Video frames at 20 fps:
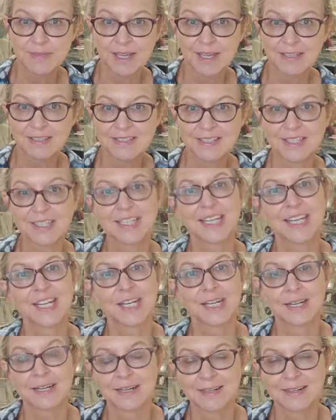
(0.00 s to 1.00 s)
and you can
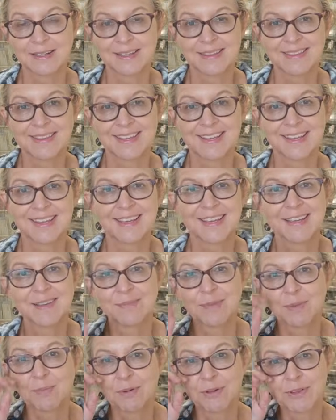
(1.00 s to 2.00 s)
hear the
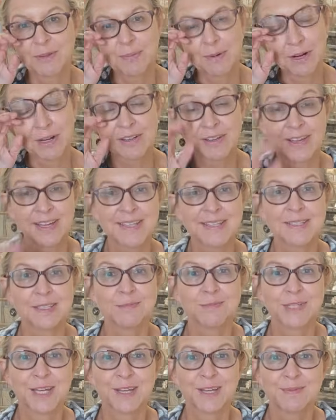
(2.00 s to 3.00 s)
people in the parking lot
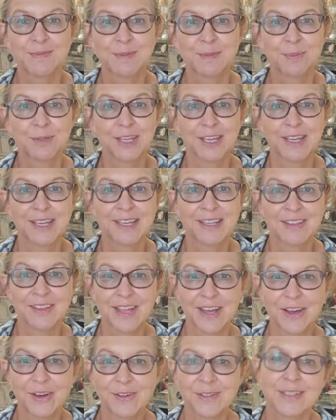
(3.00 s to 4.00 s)
sometimes playing
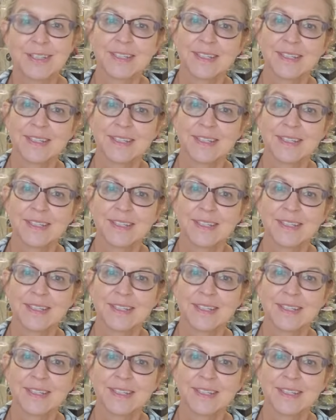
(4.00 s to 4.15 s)
loud